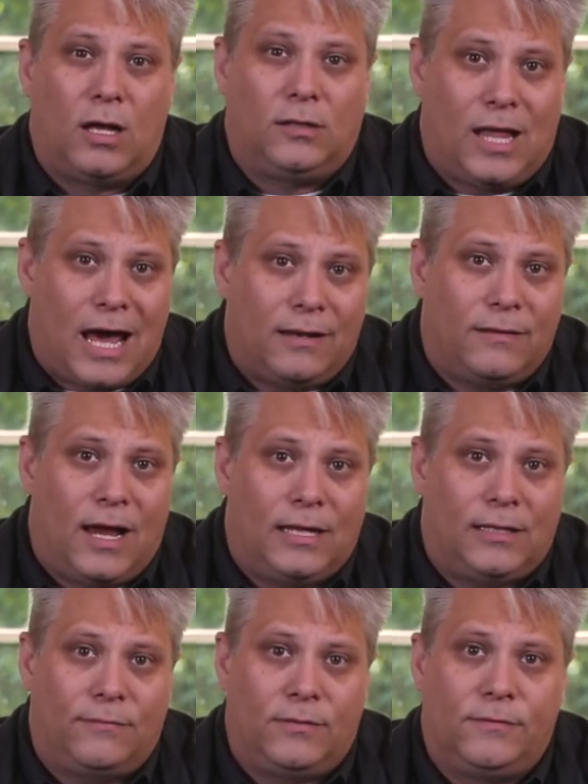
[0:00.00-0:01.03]
a, a lot of the
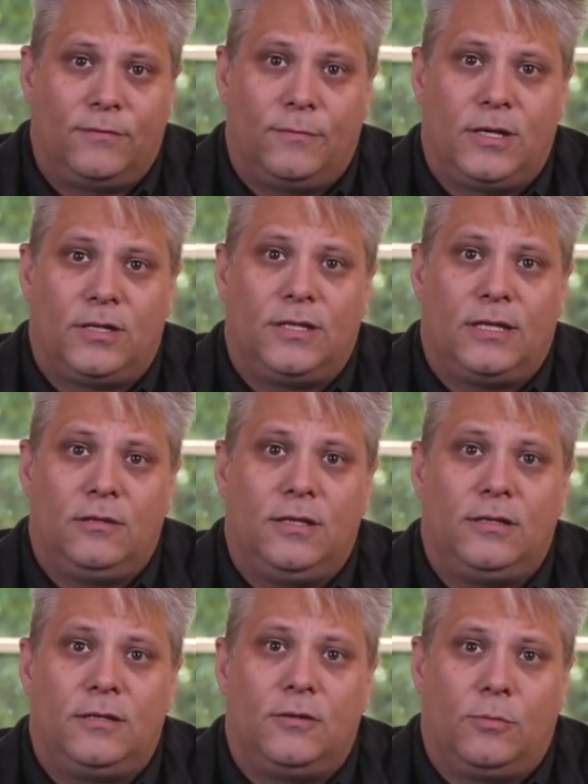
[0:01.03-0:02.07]
high level information that you
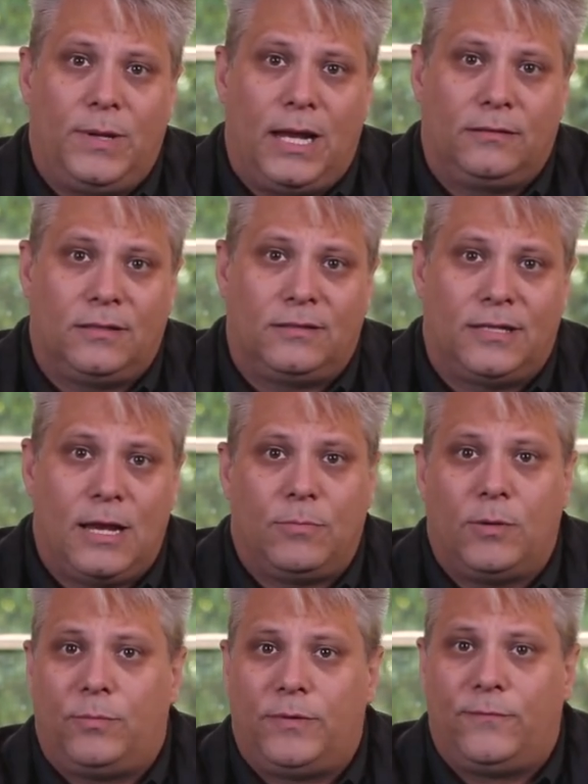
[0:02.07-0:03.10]
need to know about the
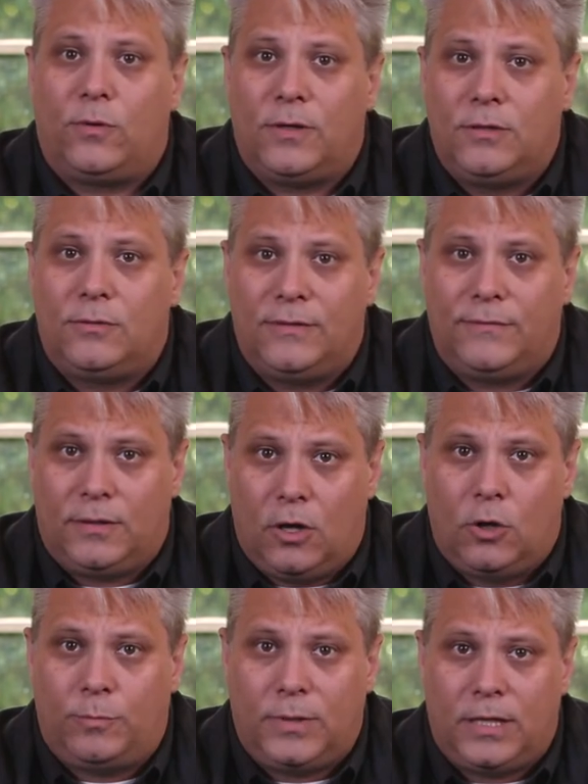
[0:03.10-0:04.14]
statement before you even
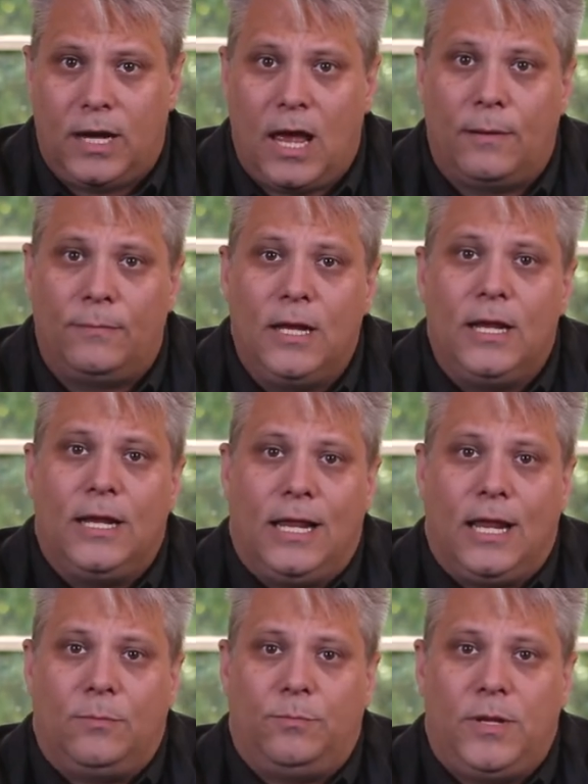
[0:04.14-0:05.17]
open it up.
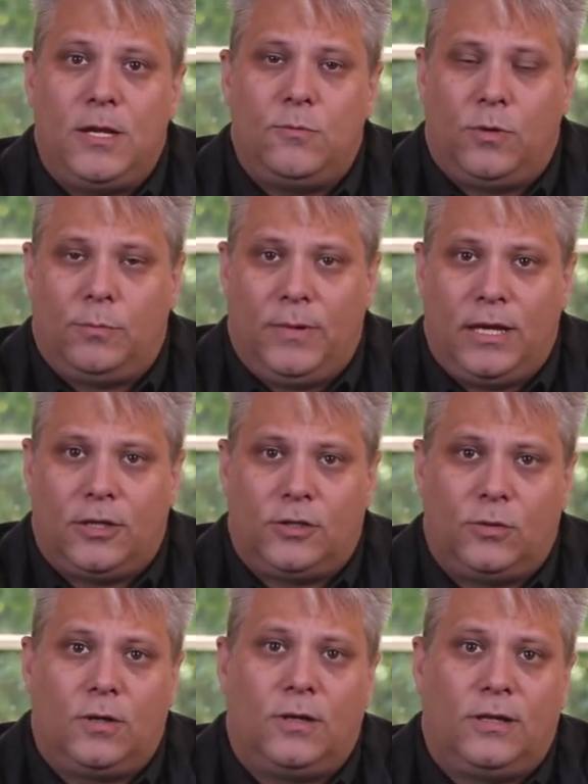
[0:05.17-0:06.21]
And B will make
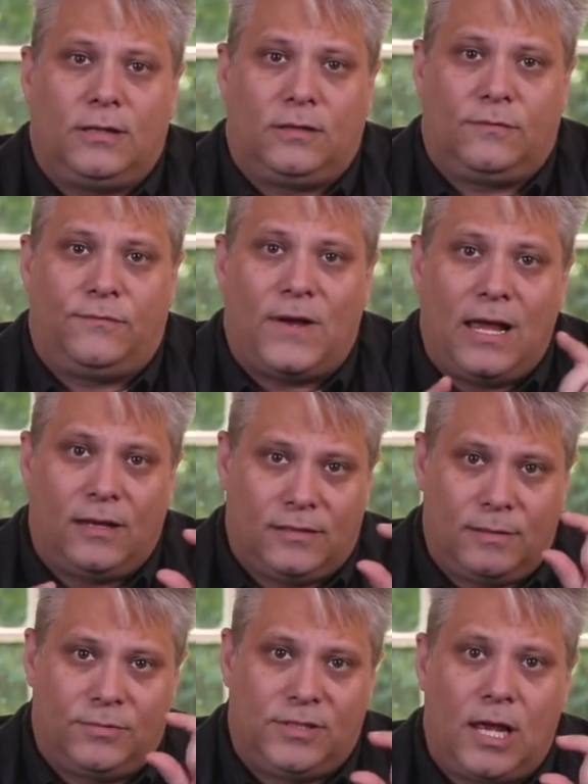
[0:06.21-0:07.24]
sure that the
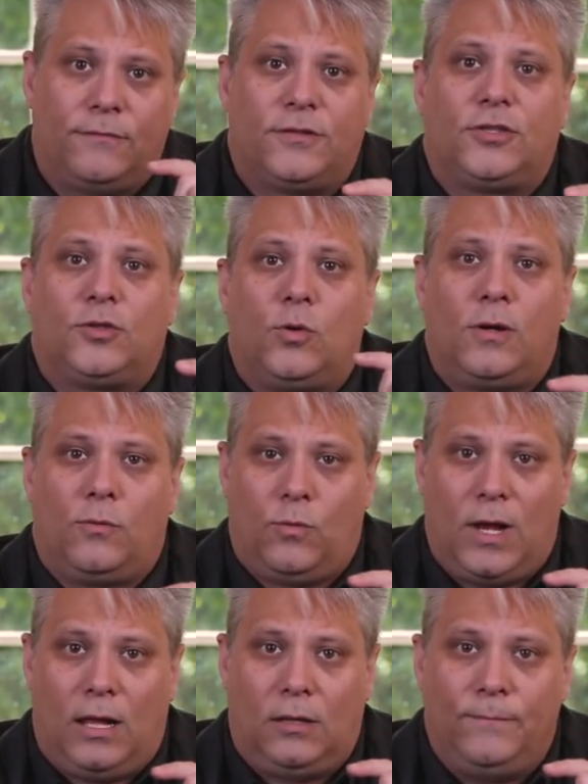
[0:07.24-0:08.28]
files themselves sort
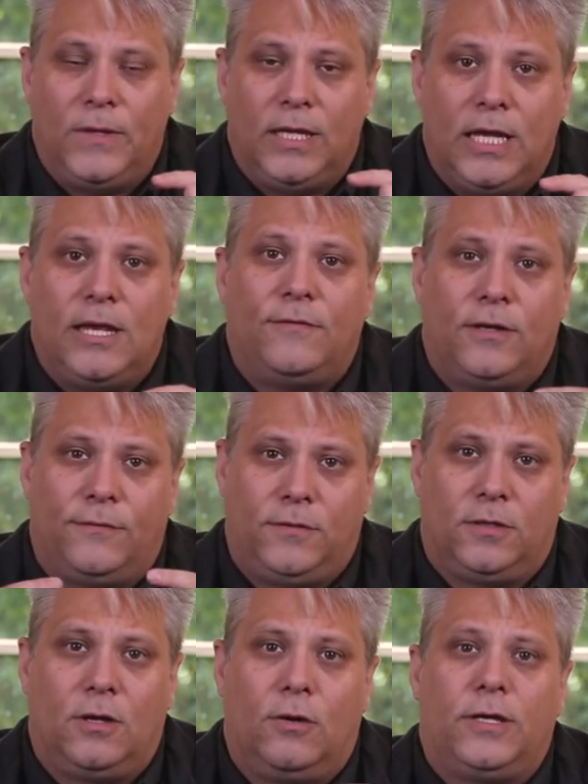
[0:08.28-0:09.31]
well, even if
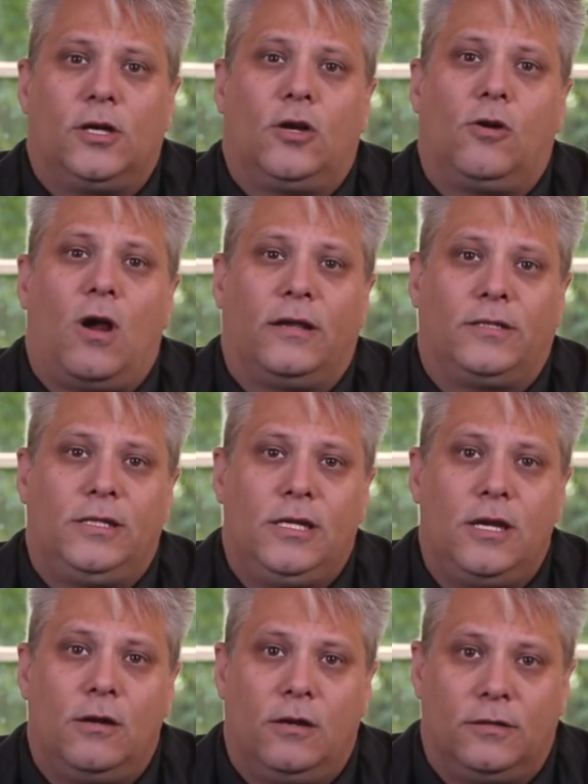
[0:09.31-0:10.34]
you're going across
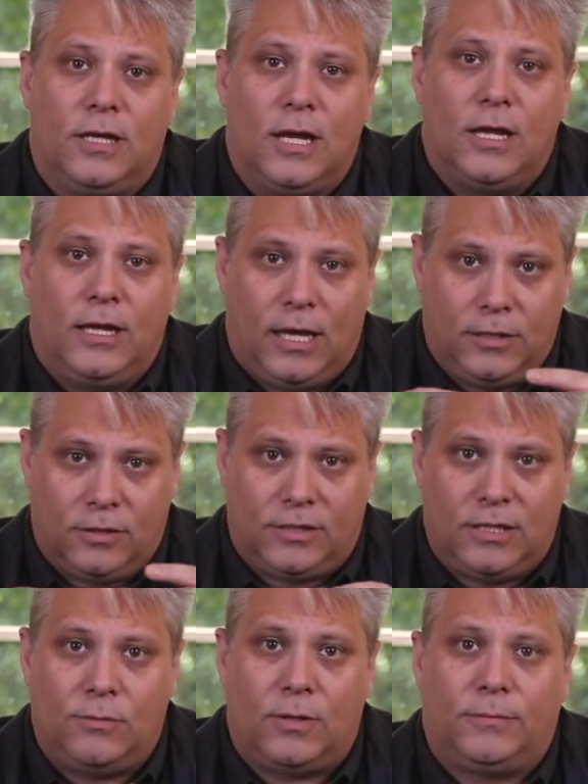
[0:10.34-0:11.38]
years. And you'll
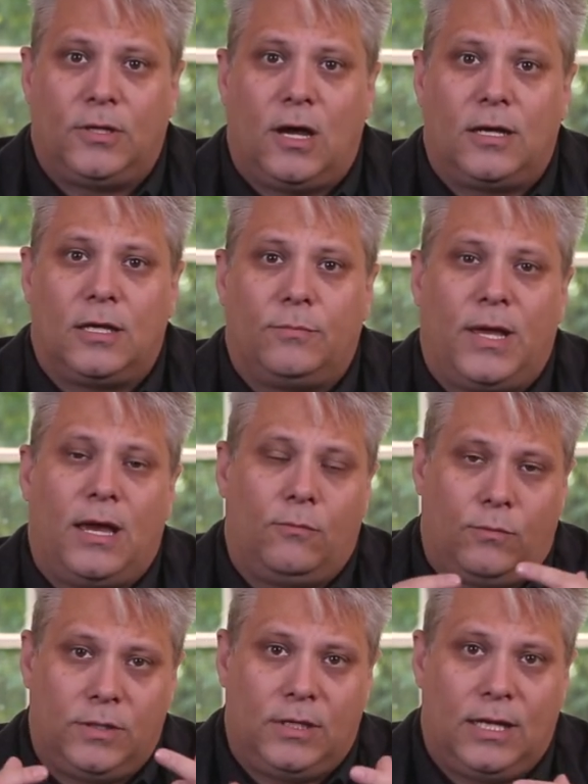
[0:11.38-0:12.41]
see what I'm talking
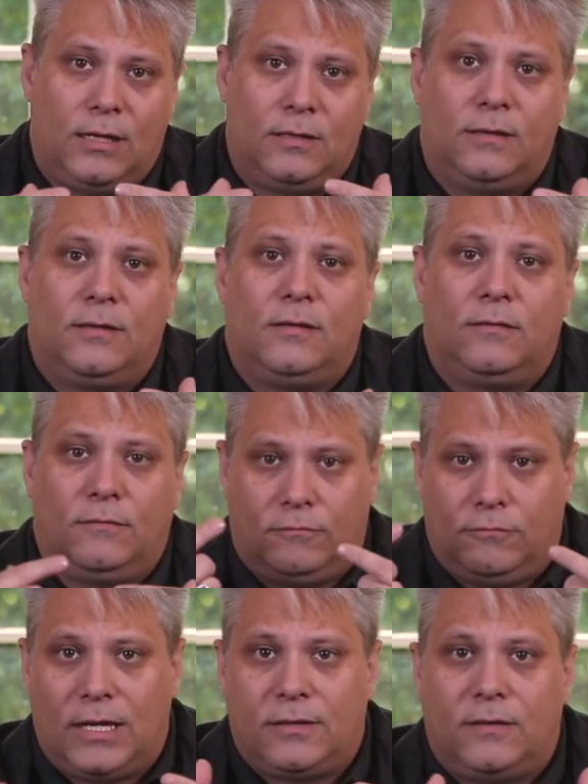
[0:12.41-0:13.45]
about when you get into the
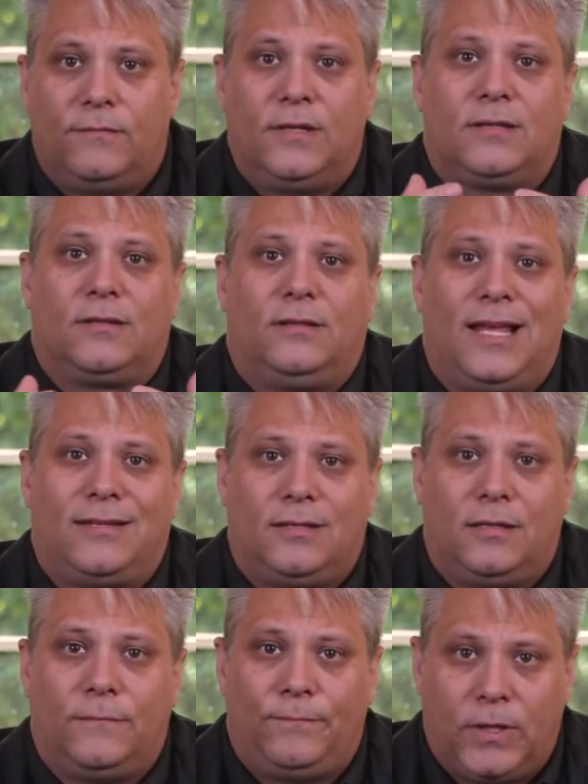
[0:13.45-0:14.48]
rest of this
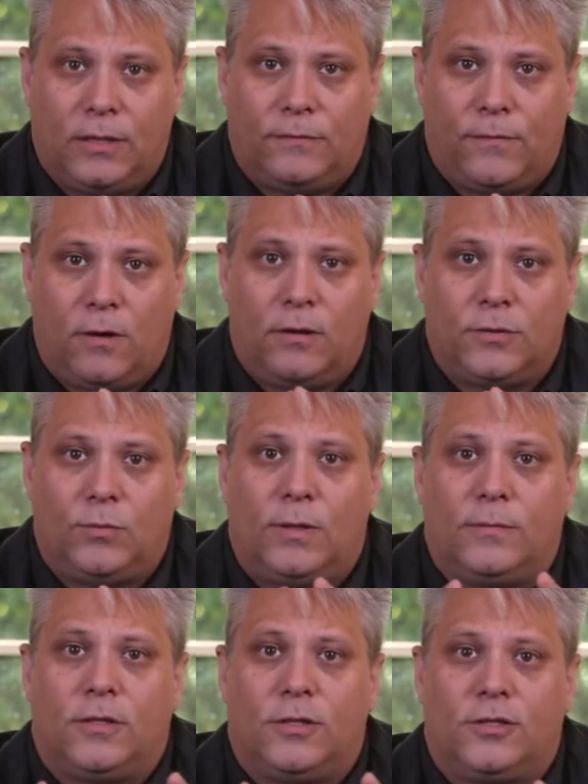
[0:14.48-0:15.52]
lesson as far as
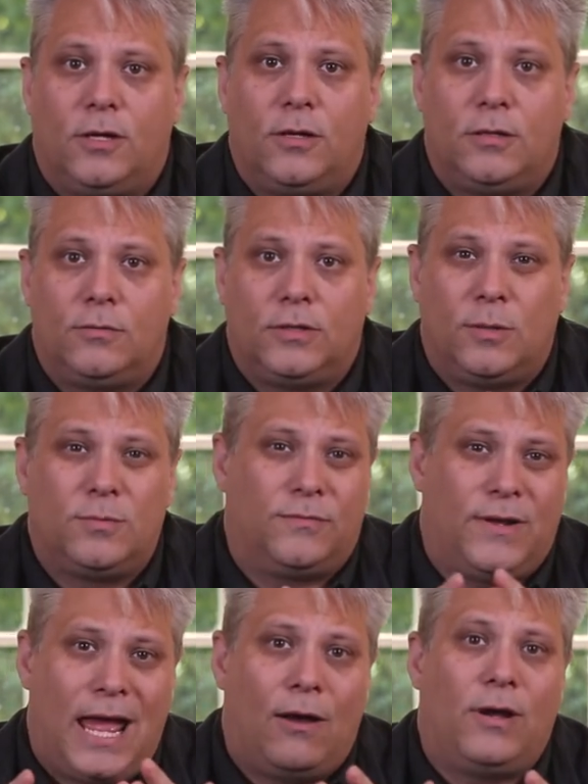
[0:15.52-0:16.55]
what I'm going to show you in terms
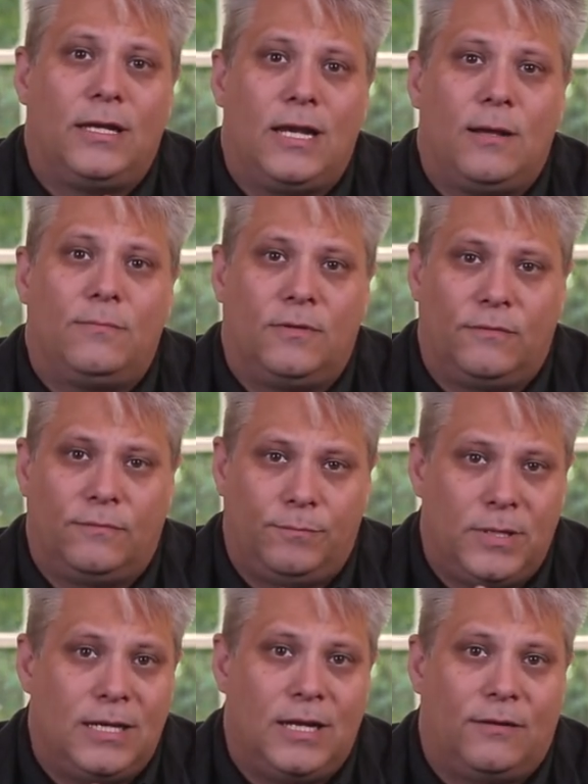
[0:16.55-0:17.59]
of how I name the
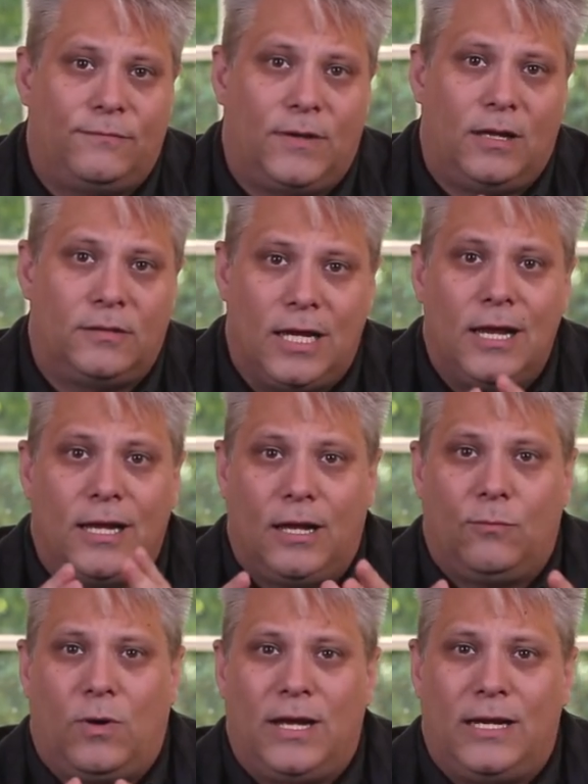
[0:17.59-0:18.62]
PDF files
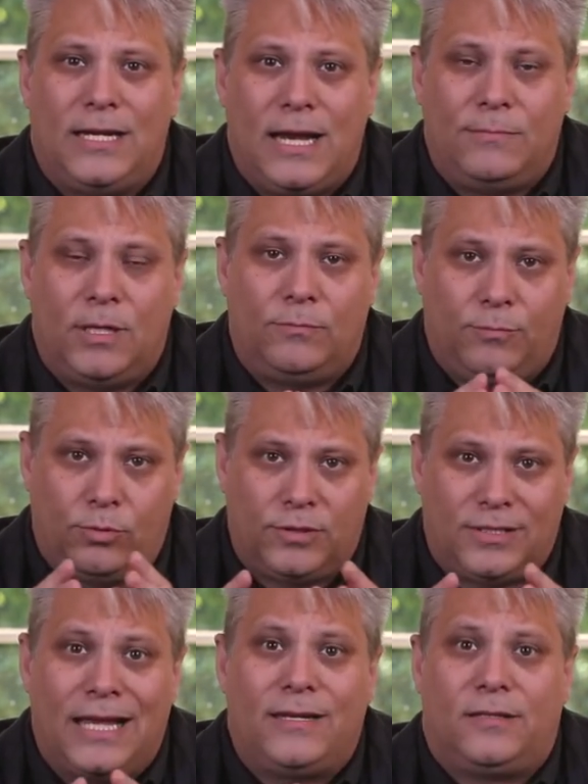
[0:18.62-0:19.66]
and why I name them
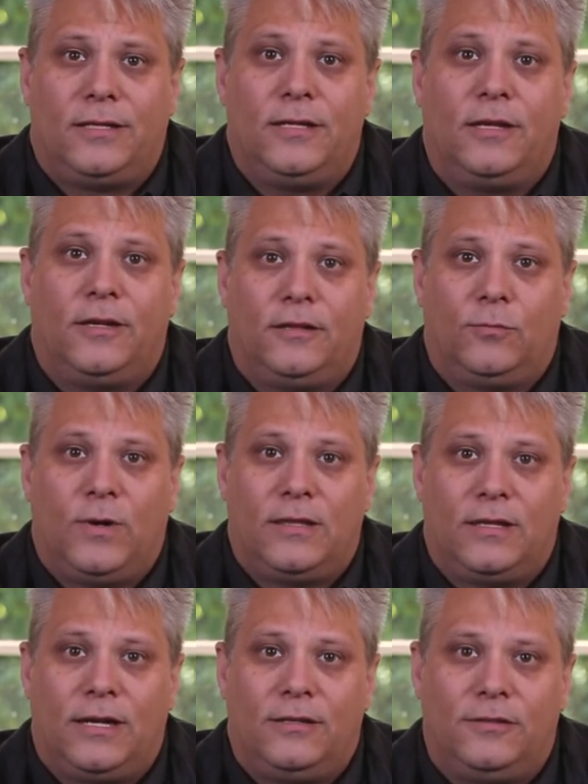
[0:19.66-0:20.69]
precisely the way
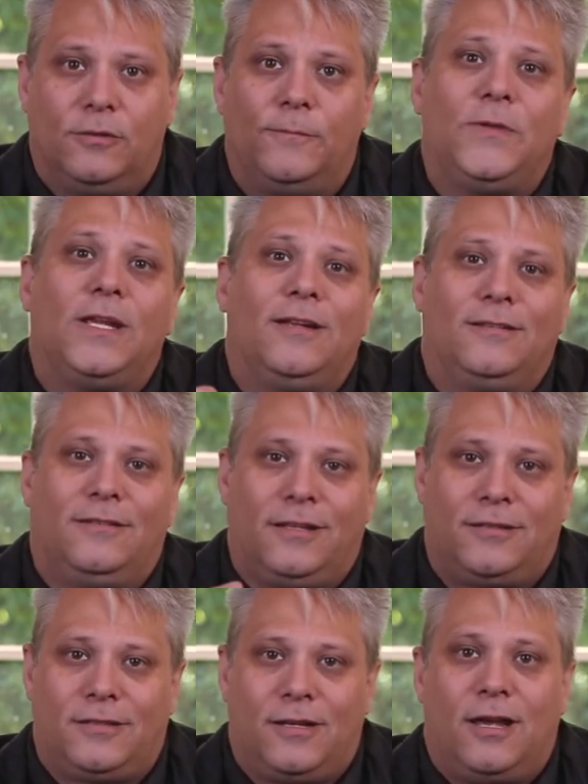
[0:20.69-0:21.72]
that I do.
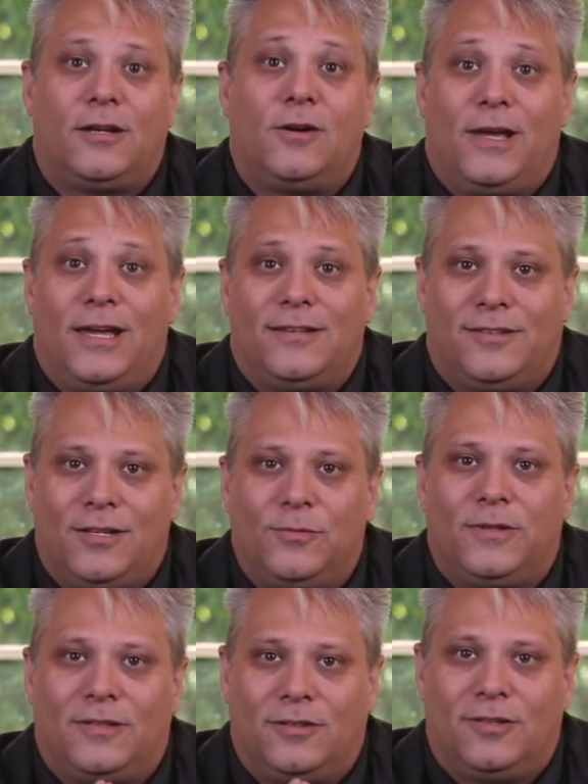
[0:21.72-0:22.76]
Let's uh, go ahead and see
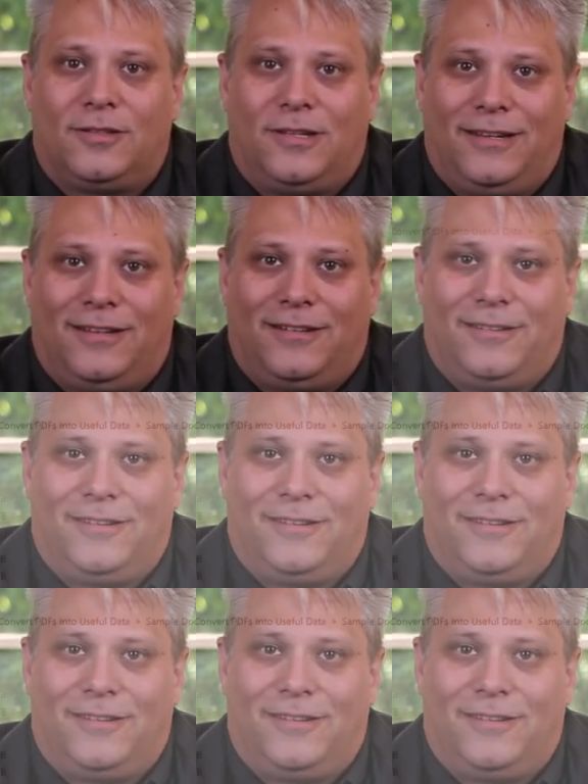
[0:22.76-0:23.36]
what this looks like.